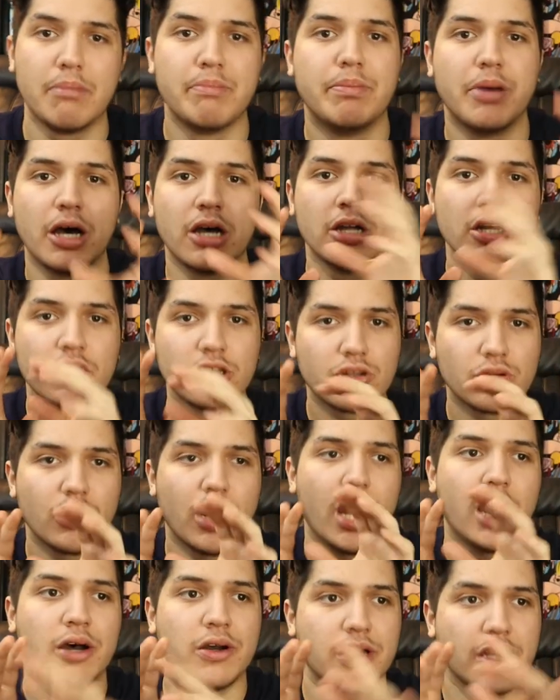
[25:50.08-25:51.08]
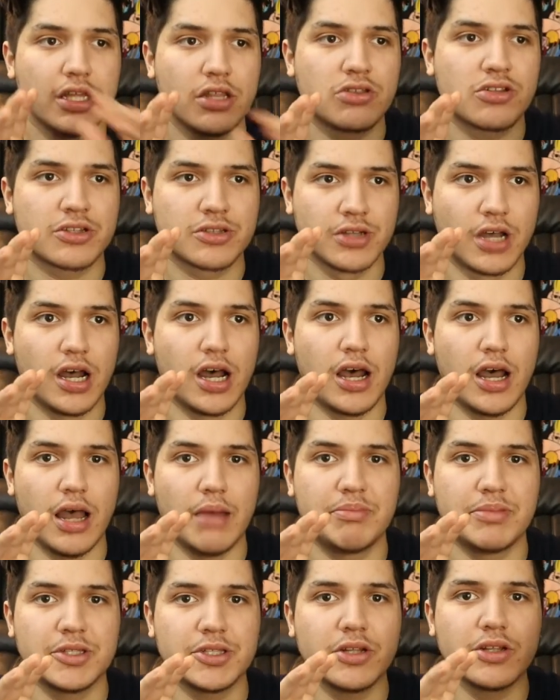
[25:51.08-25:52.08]
but throughout each uh,
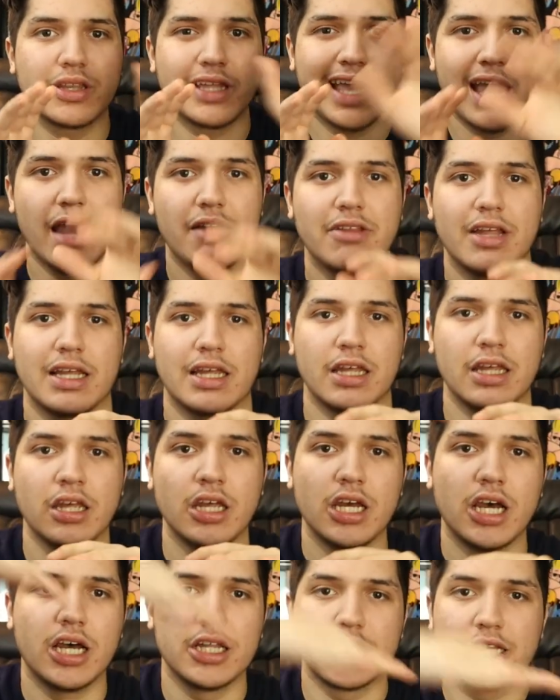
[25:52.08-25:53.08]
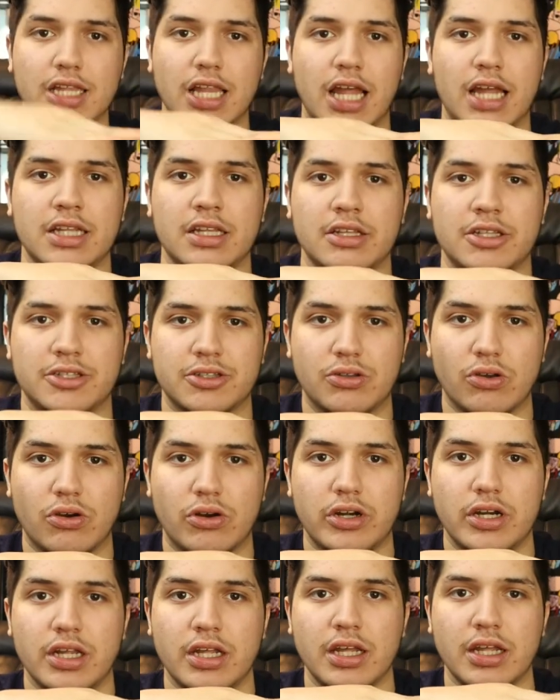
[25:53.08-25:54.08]
episode they have like an underlying
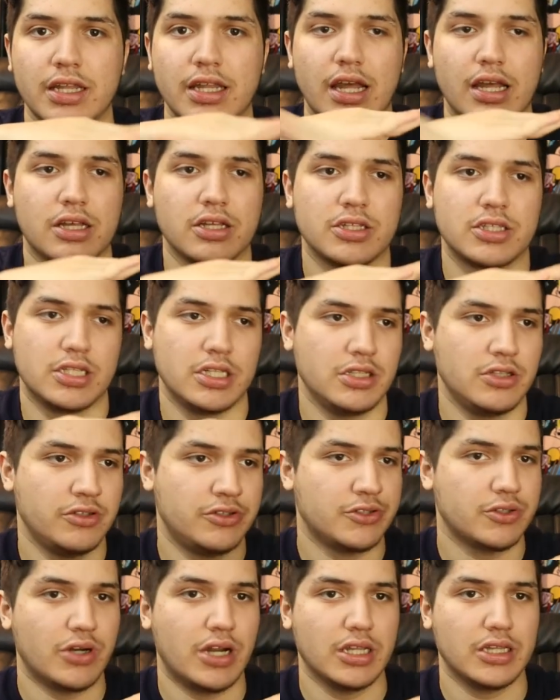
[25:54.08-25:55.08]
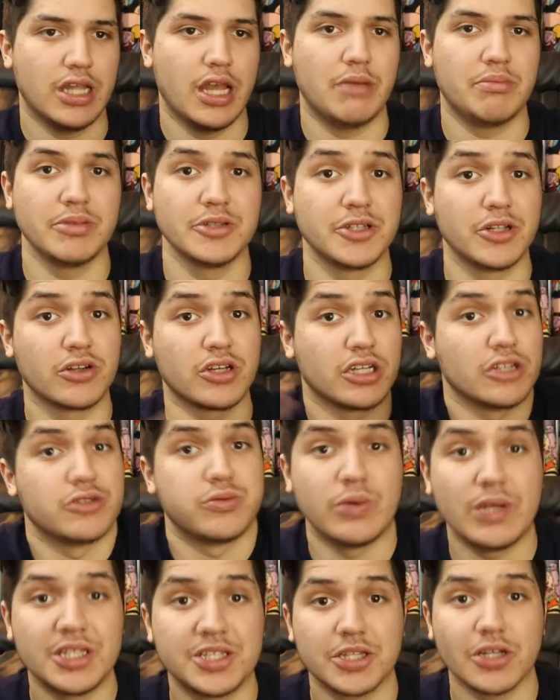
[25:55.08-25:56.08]
story that continues throughout the episode. Because
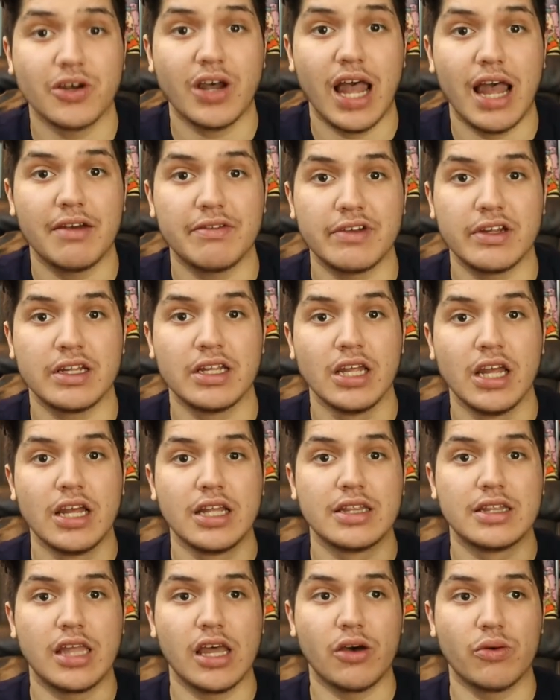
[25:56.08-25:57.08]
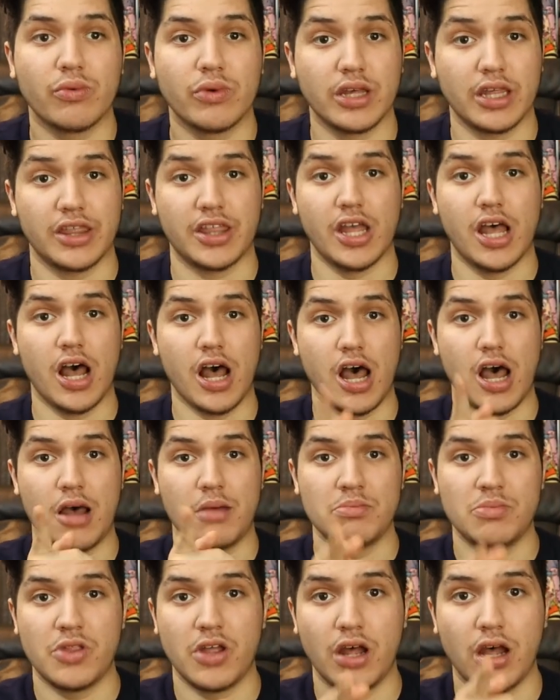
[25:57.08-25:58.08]
we still haven't dealt with
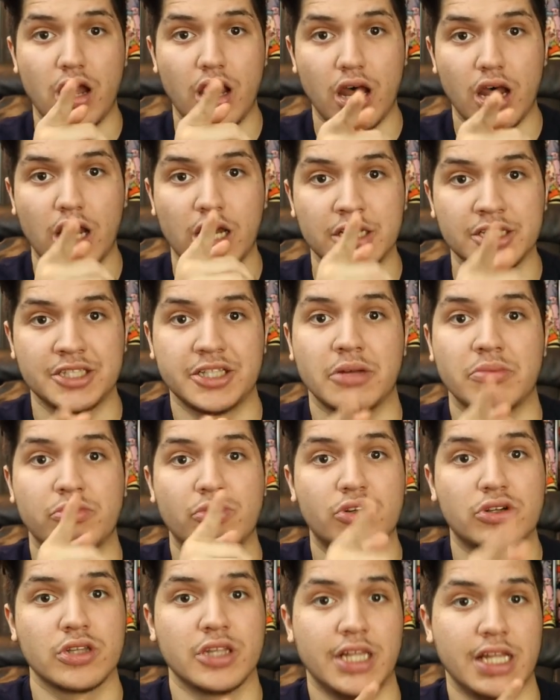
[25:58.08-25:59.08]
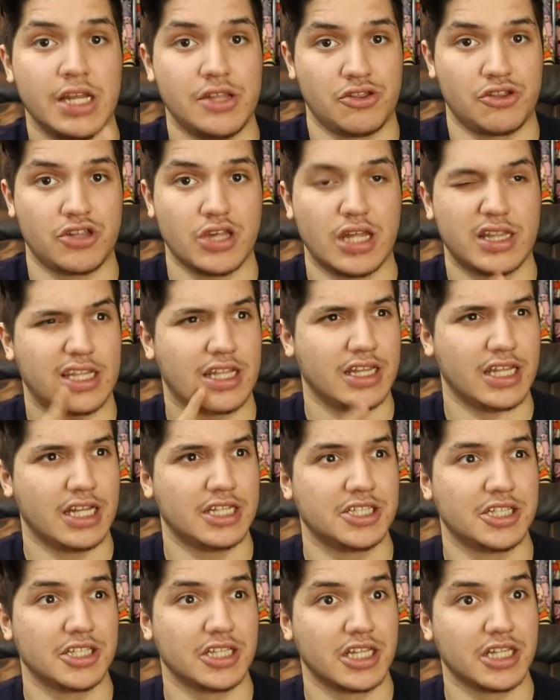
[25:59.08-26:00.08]
um the unsub Lynch. I think
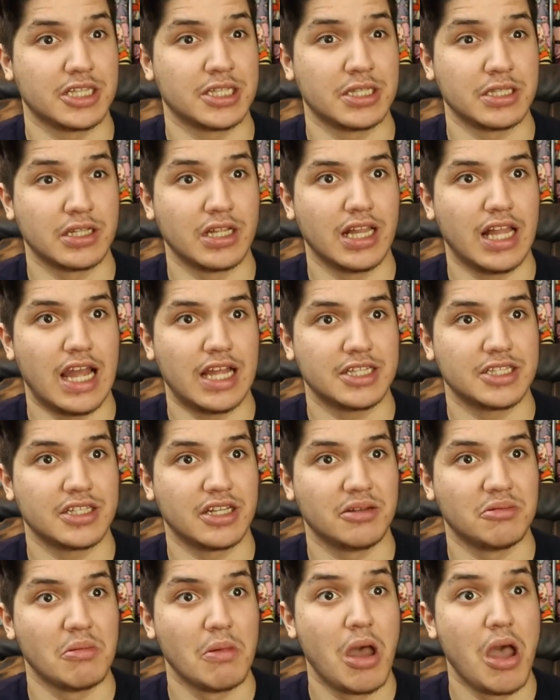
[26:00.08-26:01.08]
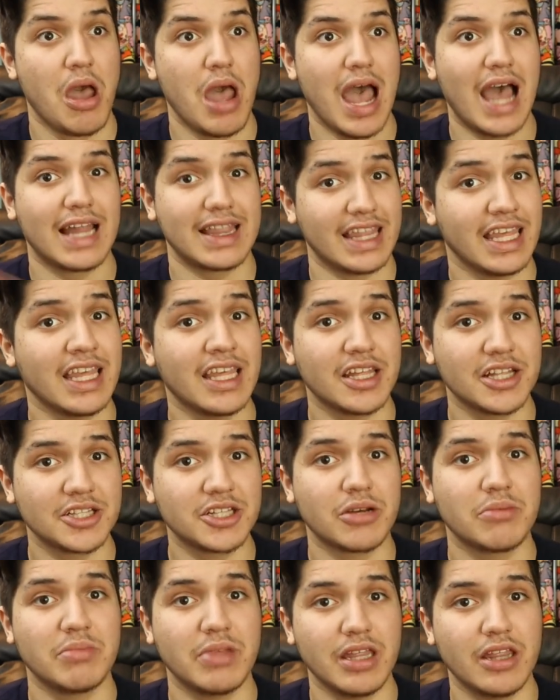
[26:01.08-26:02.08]
that's his last name. I think he's
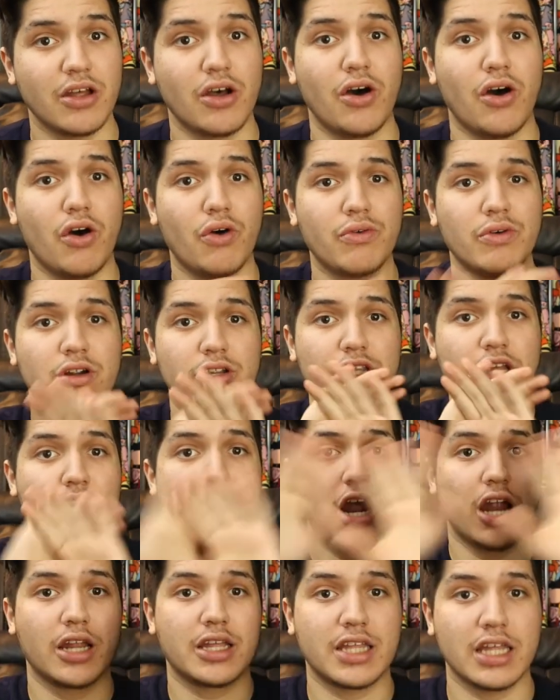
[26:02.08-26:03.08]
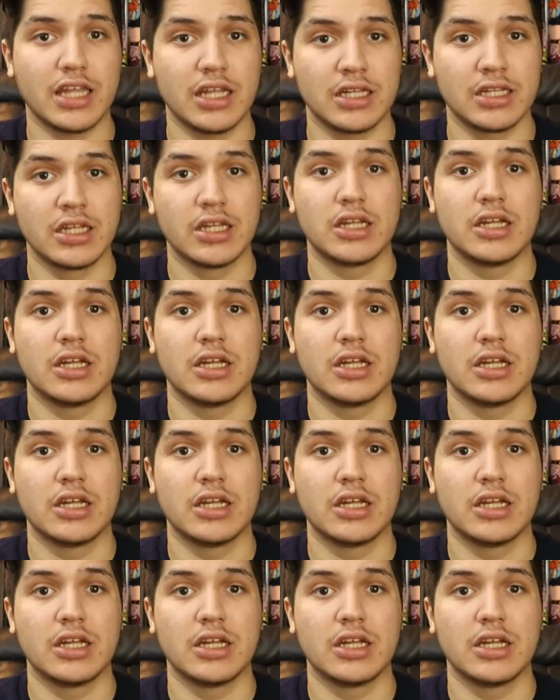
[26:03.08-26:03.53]
gonna be the the arcing